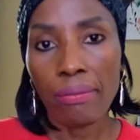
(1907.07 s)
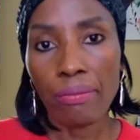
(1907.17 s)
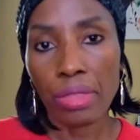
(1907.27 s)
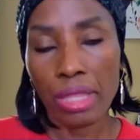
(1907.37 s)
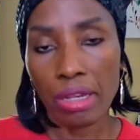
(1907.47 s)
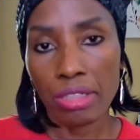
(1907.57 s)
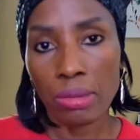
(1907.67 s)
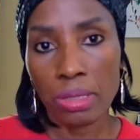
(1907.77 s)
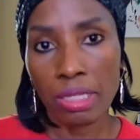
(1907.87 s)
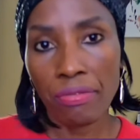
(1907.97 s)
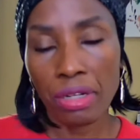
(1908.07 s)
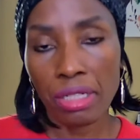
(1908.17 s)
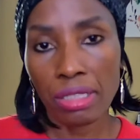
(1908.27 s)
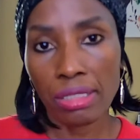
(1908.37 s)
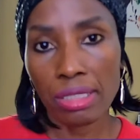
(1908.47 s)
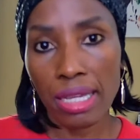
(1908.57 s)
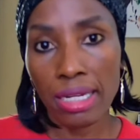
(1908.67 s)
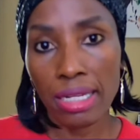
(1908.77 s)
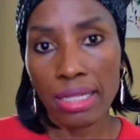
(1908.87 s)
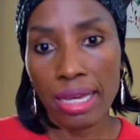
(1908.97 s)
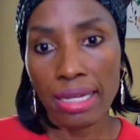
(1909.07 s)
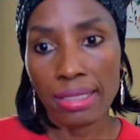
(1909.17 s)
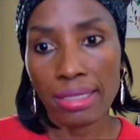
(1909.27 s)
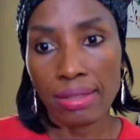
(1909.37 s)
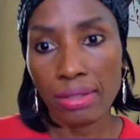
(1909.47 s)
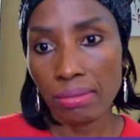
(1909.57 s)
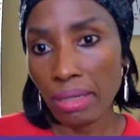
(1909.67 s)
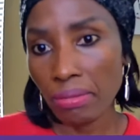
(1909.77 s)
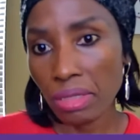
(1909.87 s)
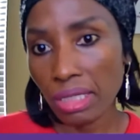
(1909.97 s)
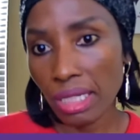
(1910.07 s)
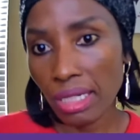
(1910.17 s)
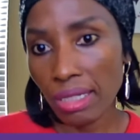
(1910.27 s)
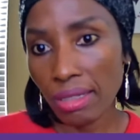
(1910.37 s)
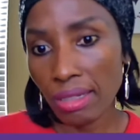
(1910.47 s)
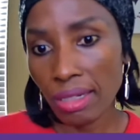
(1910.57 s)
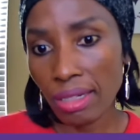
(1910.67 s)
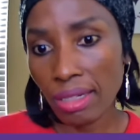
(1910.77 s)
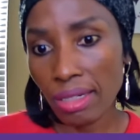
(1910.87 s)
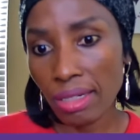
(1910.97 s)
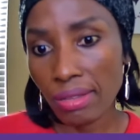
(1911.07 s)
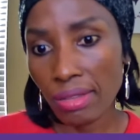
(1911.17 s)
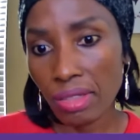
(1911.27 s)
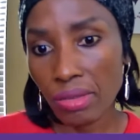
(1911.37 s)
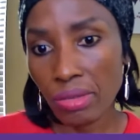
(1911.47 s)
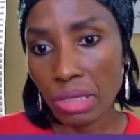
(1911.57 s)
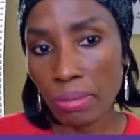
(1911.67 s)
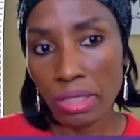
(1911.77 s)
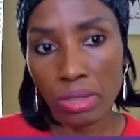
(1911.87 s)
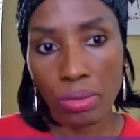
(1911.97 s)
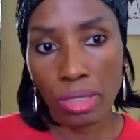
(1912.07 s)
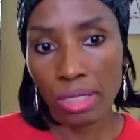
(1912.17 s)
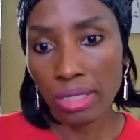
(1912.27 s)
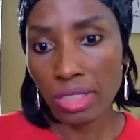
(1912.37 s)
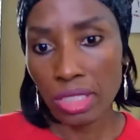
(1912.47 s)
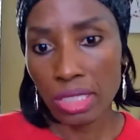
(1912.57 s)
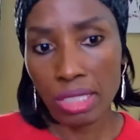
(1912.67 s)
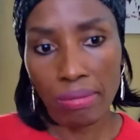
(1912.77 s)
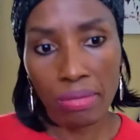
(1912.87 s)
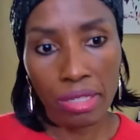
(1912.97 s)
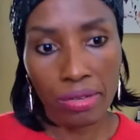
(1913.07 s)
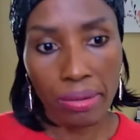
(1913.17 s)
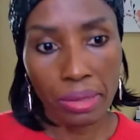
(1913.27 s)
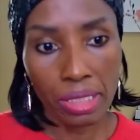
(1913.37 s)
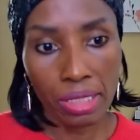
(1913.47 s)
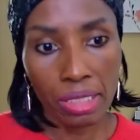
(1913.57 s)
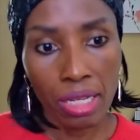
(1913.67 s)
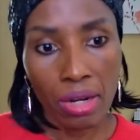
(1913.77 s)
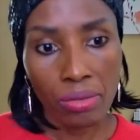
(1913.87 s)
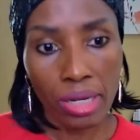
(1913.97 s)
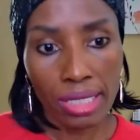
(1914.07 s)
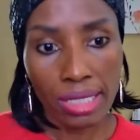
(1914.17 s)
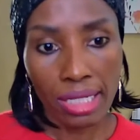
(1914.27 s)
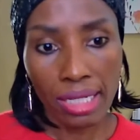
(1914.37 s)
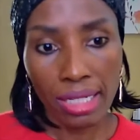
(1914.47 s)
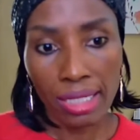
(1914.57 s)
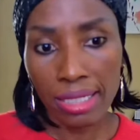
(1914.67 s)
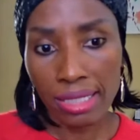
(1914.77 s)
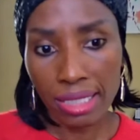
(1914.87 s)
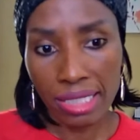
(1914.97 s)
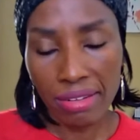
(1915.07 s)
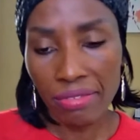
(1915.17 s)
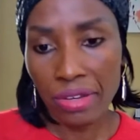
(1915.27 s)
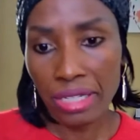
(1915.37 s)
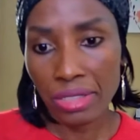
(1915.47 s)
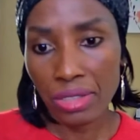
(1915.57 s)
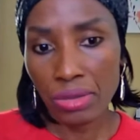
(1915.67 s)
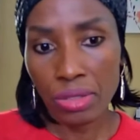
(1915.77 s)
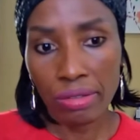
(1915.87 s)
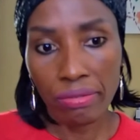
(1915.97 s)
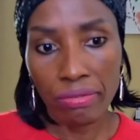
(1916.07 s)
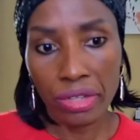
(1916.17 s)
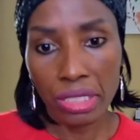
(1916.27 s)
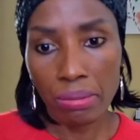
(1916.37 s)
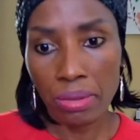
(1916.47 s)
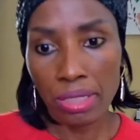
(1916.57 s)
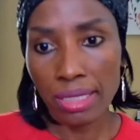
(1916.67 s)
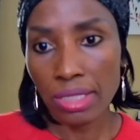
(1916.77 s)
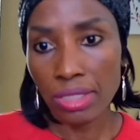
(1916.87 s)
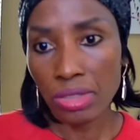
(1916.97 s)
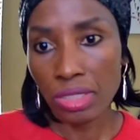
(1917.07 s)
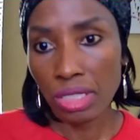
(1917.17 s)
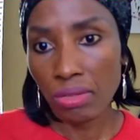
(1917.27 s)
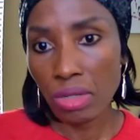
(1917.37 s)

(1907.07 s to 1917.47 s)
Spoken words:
they're specifically stating that, oh, I'm getting a response quickly, just interrupting. Roxanne Gilgis says, can't find you on Facebook. That's interesting,